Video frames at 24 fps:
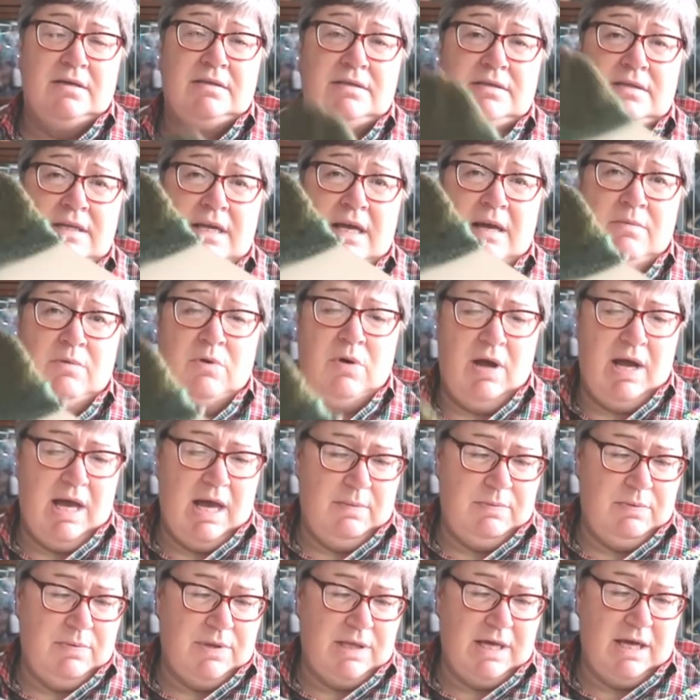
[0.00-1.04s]
So yeah, I'm quite
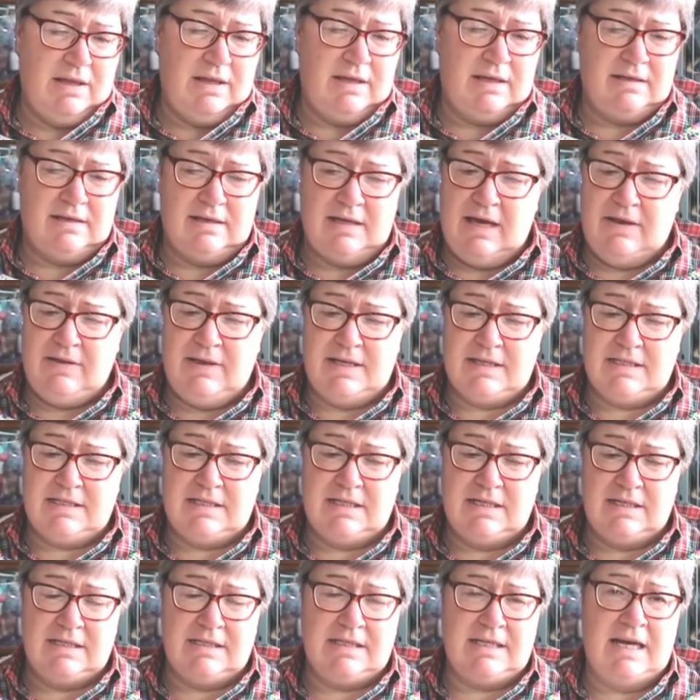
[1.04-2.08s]
happy with how, that, how that's
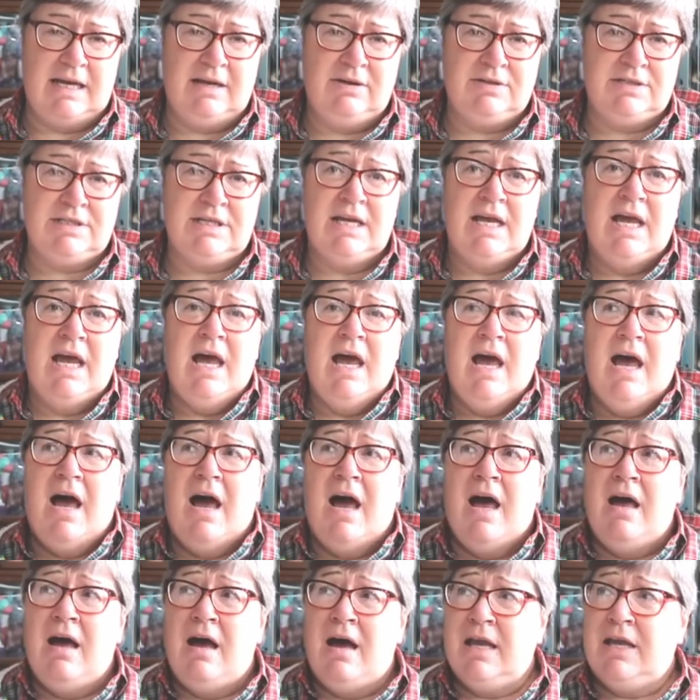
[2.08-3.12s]
turned out.
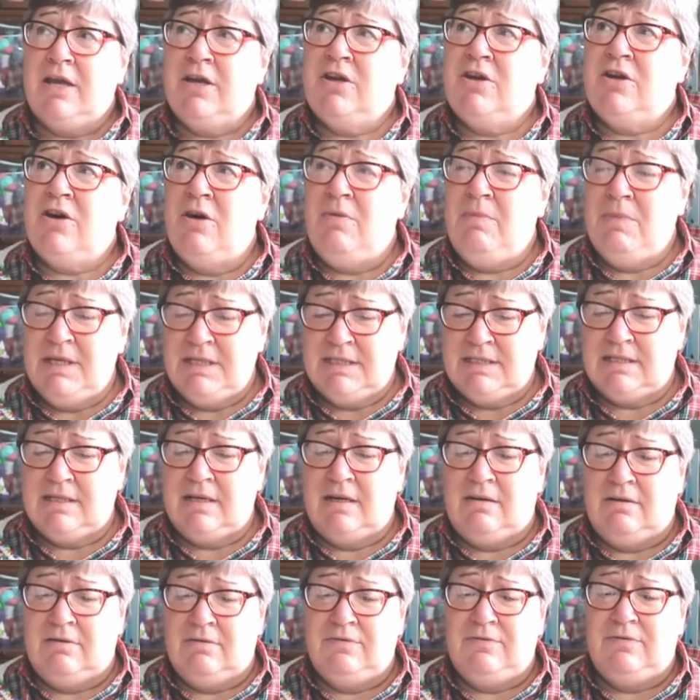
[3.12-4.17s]
Uh, I got
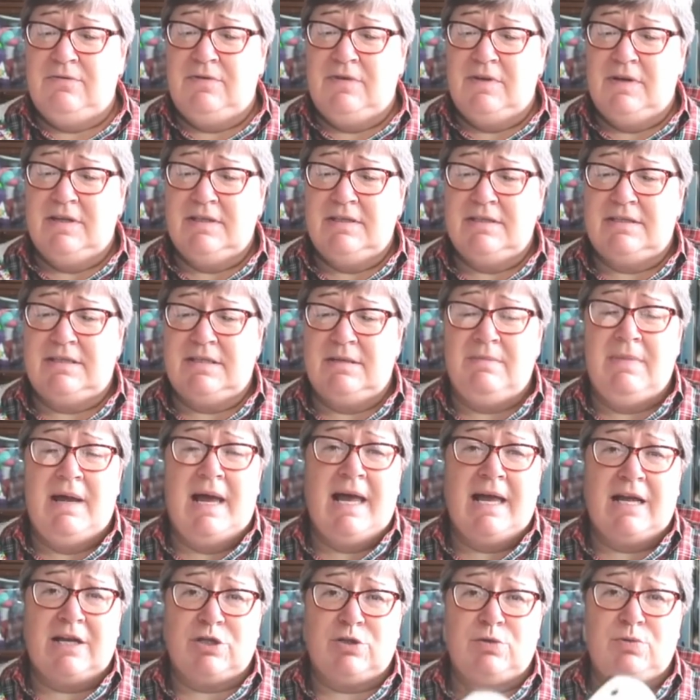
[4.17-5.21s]
myself some
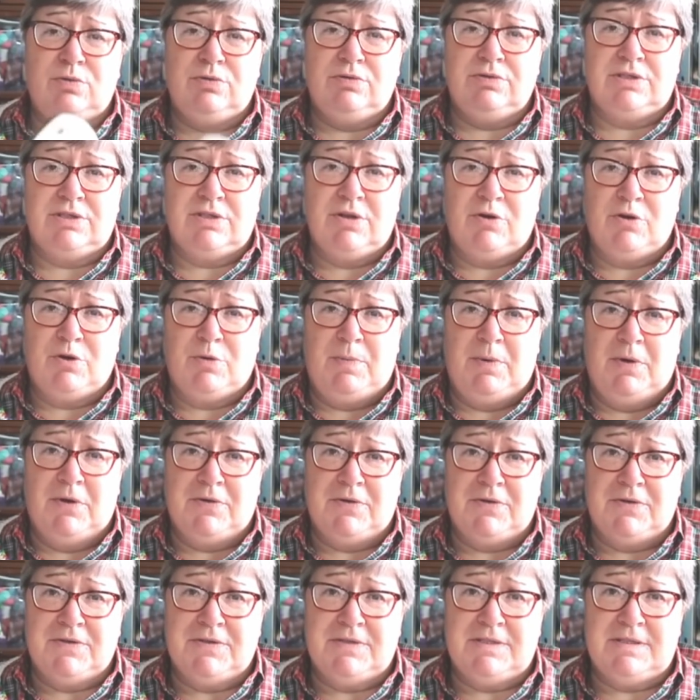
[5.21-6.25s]
actual sock
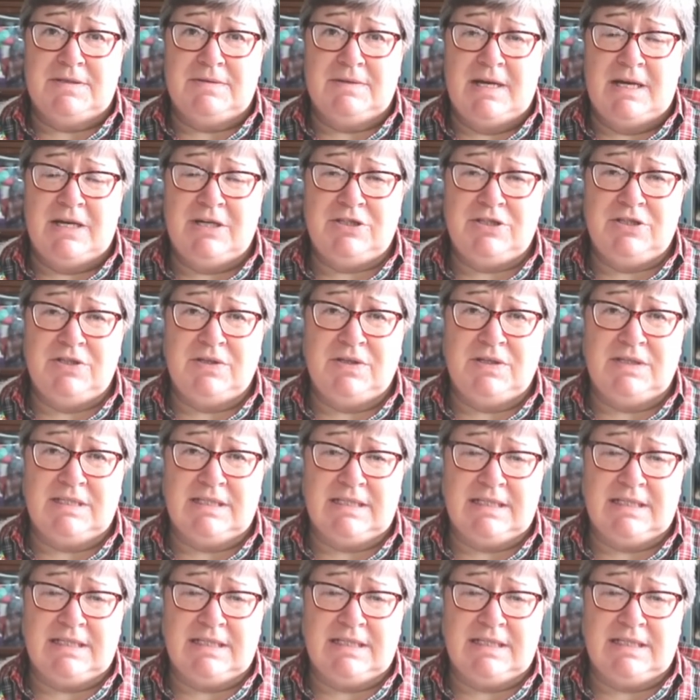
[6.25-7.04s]
blockers, as you can